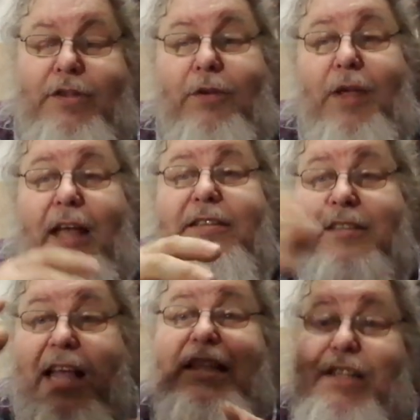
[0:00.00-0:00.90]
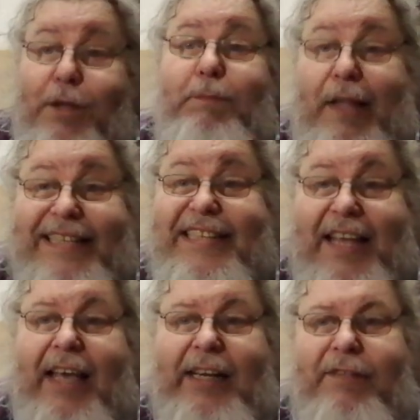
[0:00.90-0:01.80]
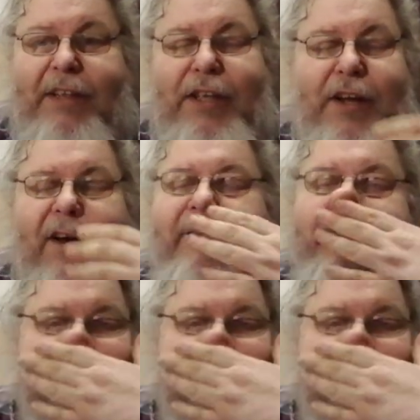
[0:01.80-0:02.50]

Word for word: so that's that's the plus side of it, you know.